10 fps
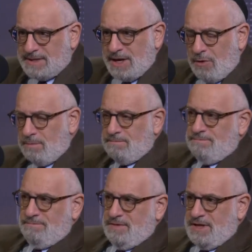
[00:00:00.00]
They don't
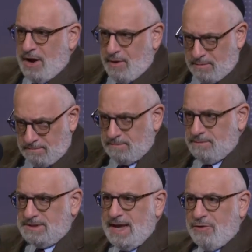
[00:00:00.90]
dare
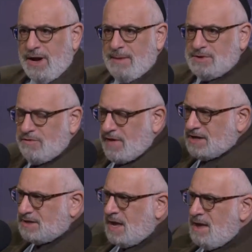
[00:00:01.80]
say their names and
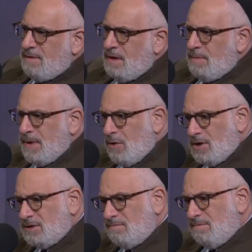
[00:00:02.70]
faces
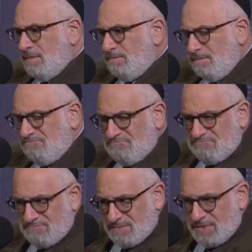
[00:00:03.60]
because
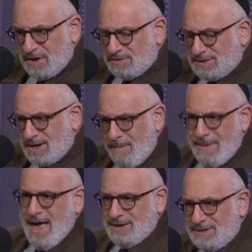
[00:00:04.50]
they're
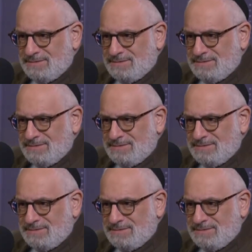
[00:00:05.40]
scumbags.